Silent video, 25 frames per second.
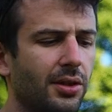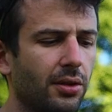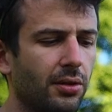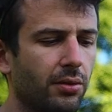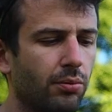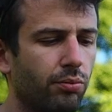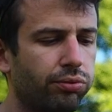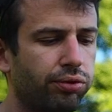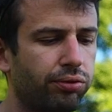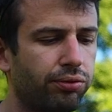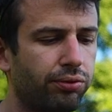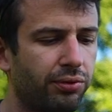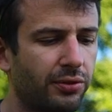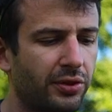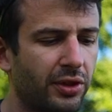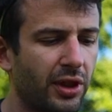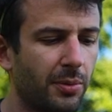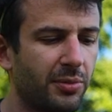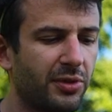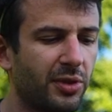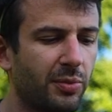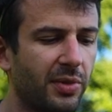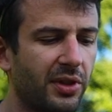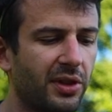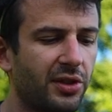and
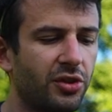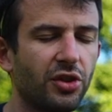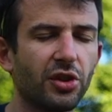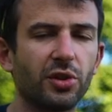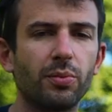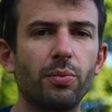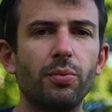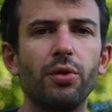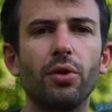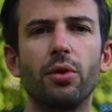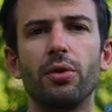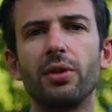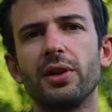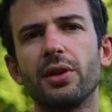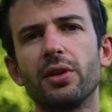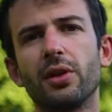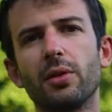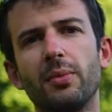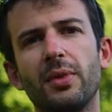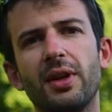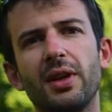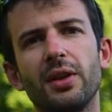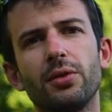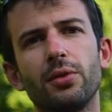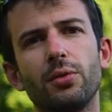top speed just blowing your
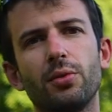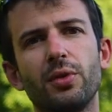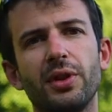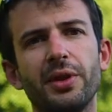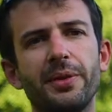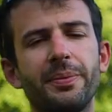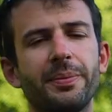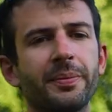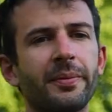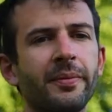mind away.